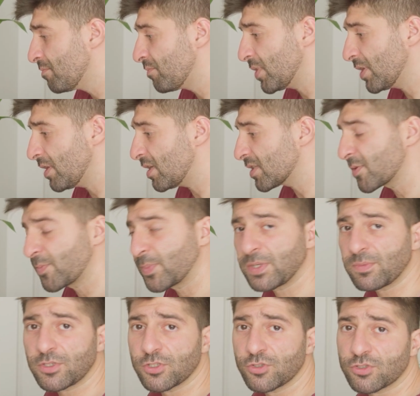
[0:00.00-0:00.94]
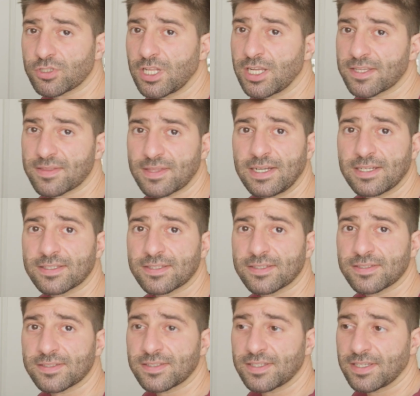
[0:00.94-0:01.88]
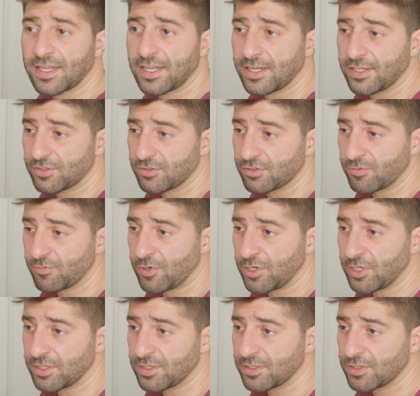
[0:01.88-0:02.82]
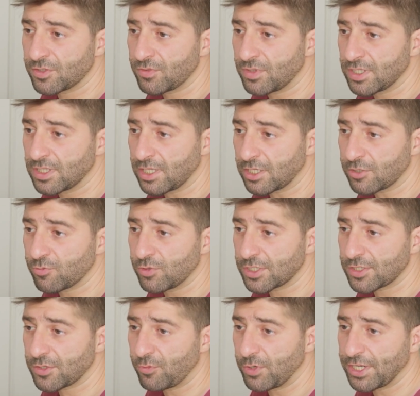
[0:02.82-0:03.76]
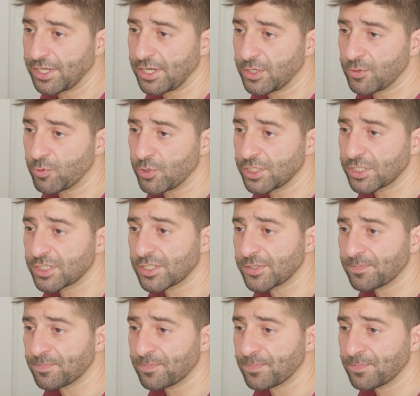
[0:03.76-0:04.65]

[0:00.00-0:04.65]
But lots of people don't like that and don't want like work the way I work.